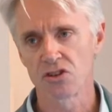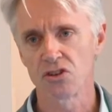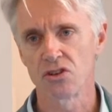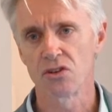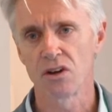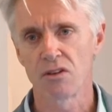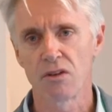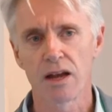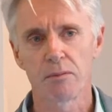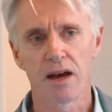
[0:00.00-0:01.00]
to
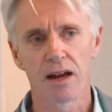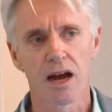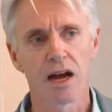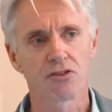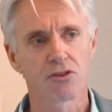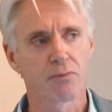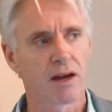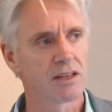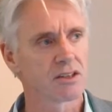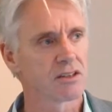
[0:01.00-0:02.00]
around about 100
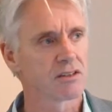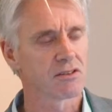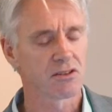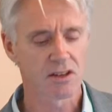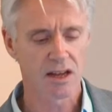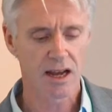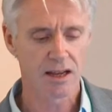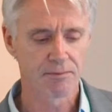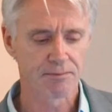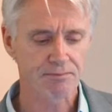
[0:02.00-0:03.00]
patients that
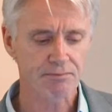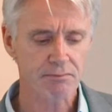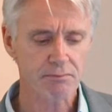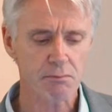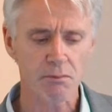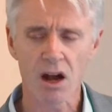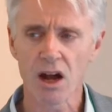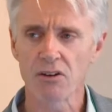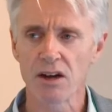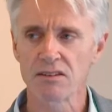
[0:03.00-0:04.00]
had
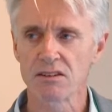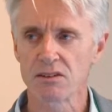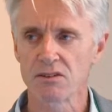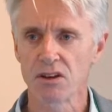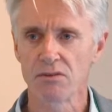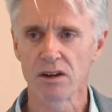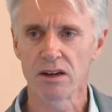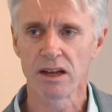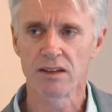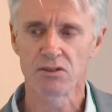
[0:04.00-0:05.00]
high-grade serous
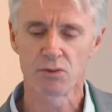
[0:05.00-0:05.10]
ovarian cancer.